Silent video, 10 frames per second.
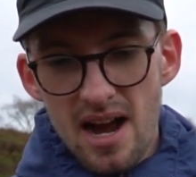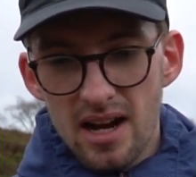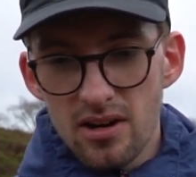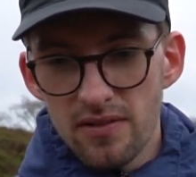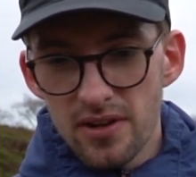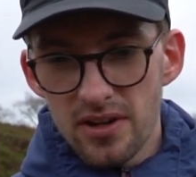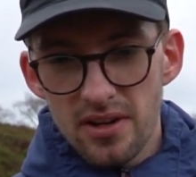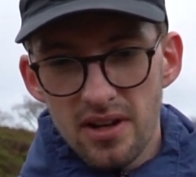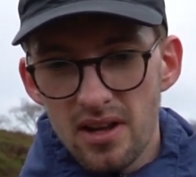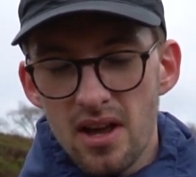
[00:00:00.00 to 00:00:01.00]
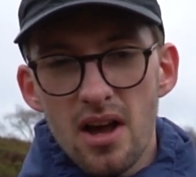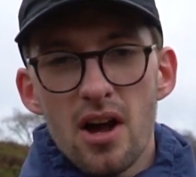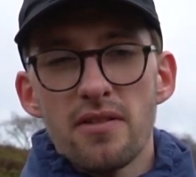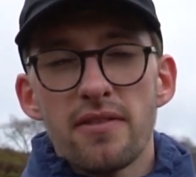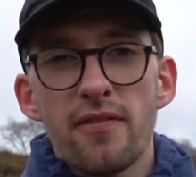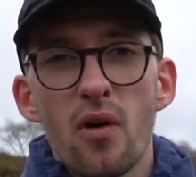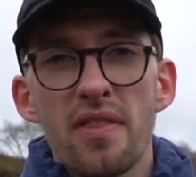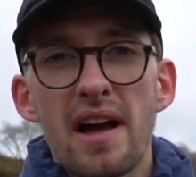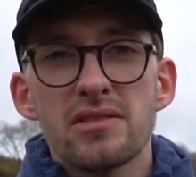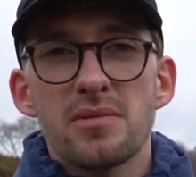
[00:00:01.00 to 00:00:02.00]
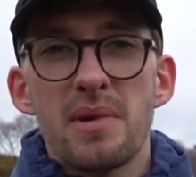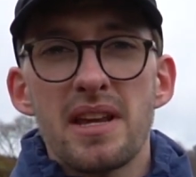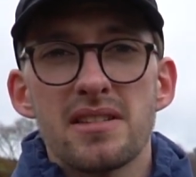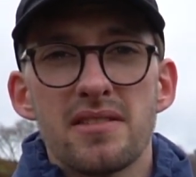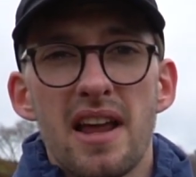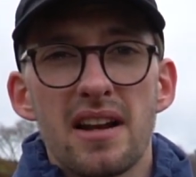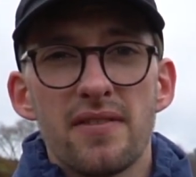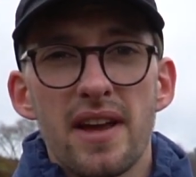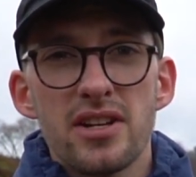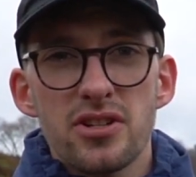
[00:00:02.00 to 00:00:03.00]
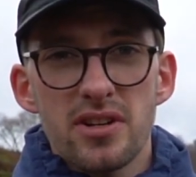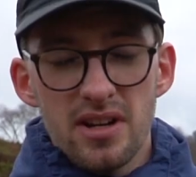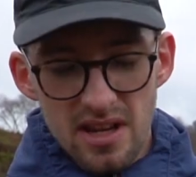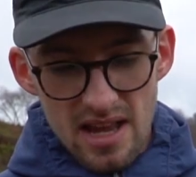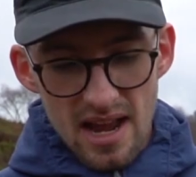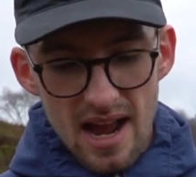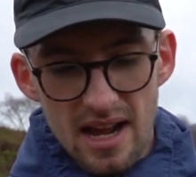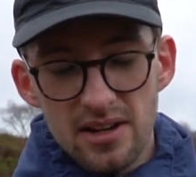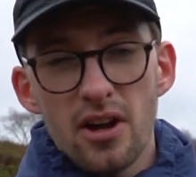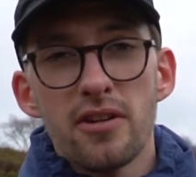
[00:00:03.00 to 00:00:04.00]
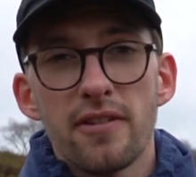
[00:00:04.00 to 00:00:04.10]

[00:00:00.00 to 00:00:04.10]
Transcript: I covered over 4,000 meters in elevation and over